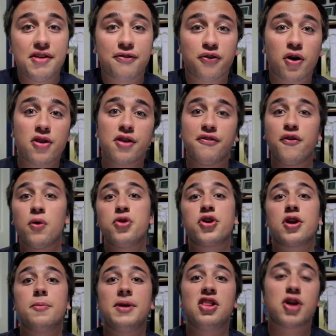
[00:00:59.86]
the front of the phone, you're
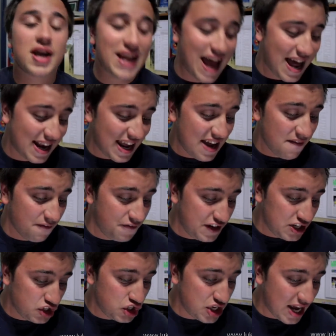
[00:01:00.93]
going to be looking at a
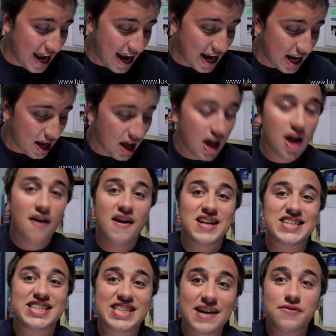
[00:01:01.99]
VGA
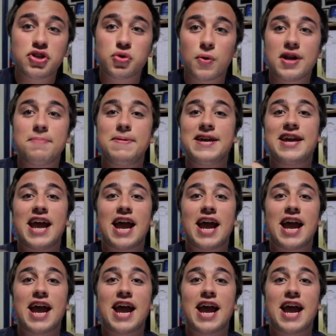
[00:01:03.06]
720p